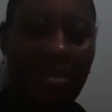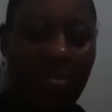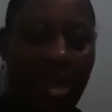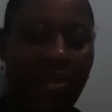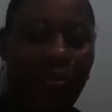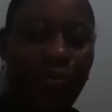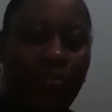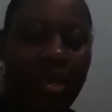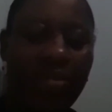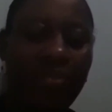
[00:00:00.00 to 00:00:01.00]
my group
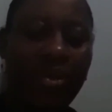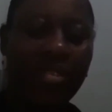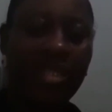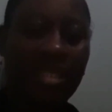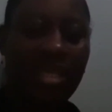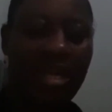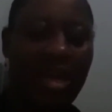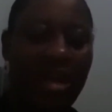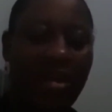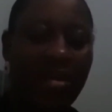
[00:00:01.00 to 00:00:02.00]
members, and they
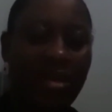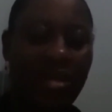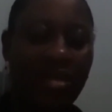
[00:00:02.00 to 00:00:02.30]
are